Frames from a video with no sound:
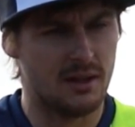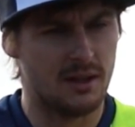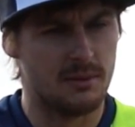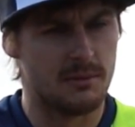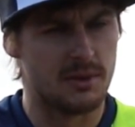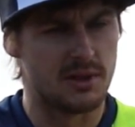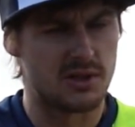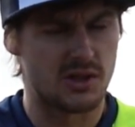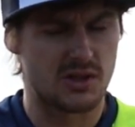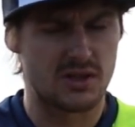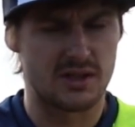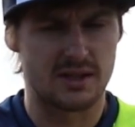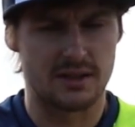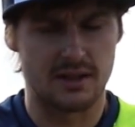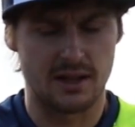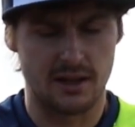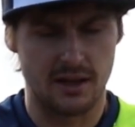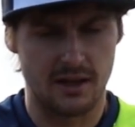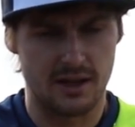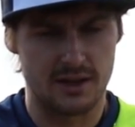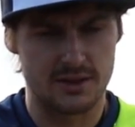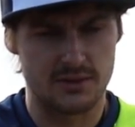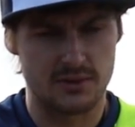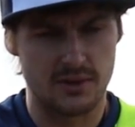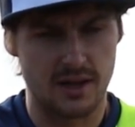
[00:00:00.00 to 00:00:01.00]
But just in the
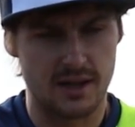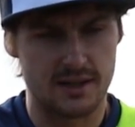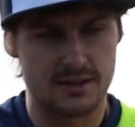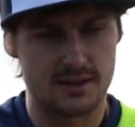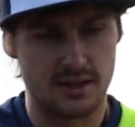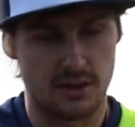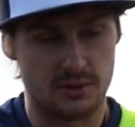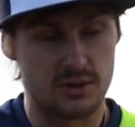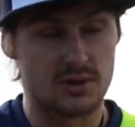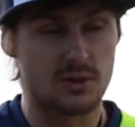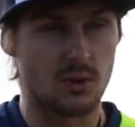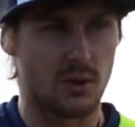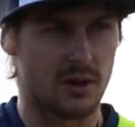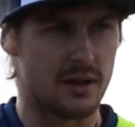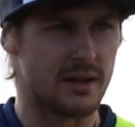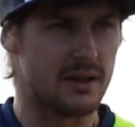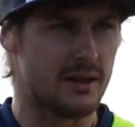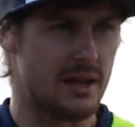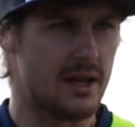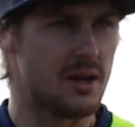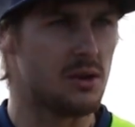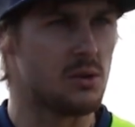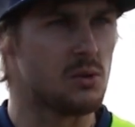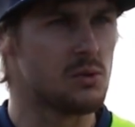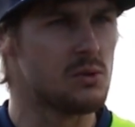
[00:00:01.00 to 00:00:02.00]
last race, I was quite
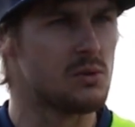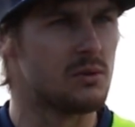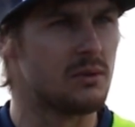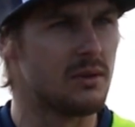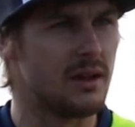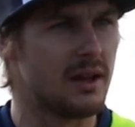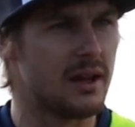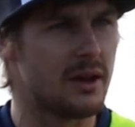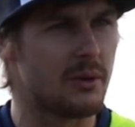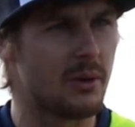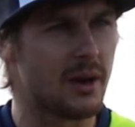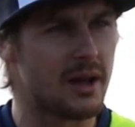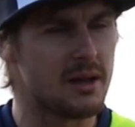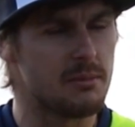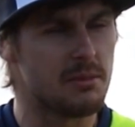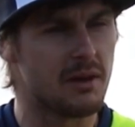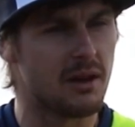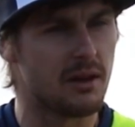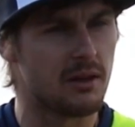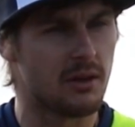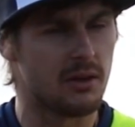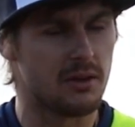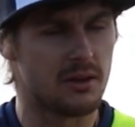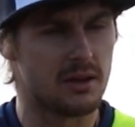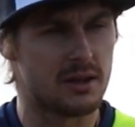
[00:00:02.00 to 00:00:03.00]
ill anyway,
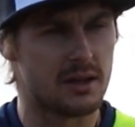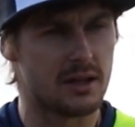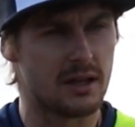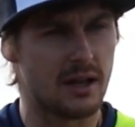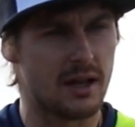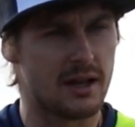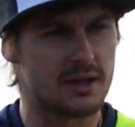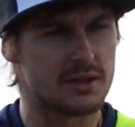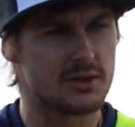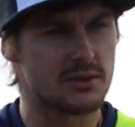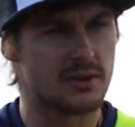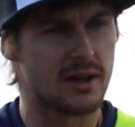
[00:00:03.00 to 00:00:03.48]
but in the last